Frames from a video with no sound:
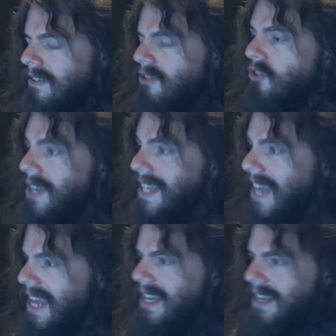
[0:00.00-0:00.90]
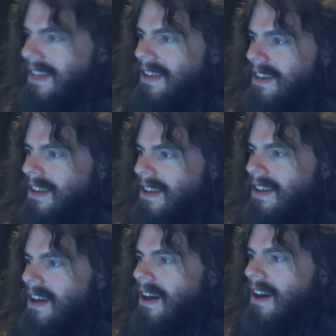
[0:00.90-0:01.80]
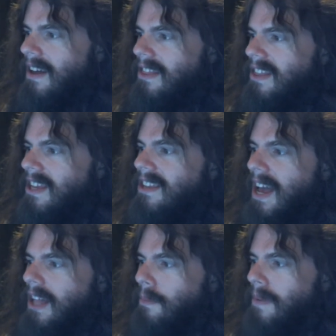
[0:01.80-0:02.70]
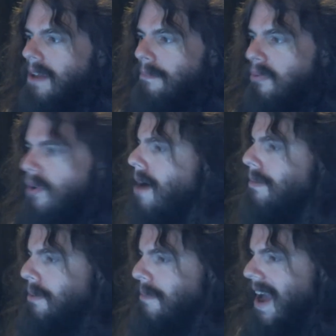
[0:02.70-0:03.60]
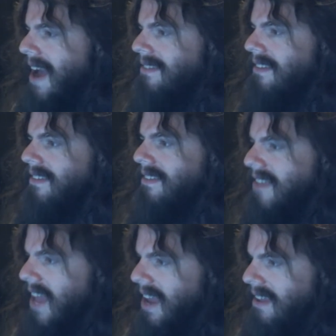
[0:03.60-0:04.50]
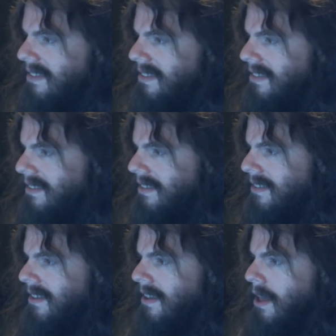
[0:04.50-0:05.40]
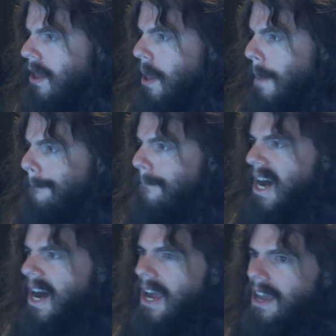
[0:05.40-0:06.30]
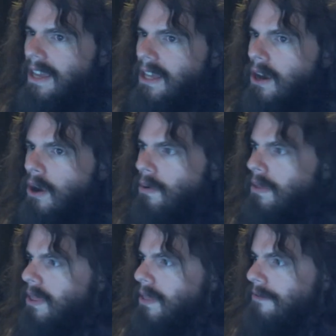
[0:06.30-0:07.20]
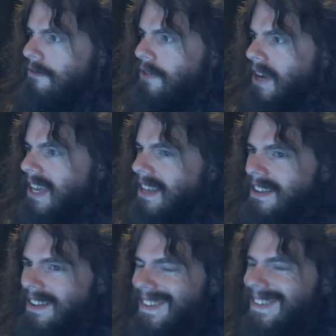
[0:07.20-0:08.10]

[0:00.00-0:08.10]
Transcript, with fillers: created uh, the Taliban problem as it stands by, you know, fucking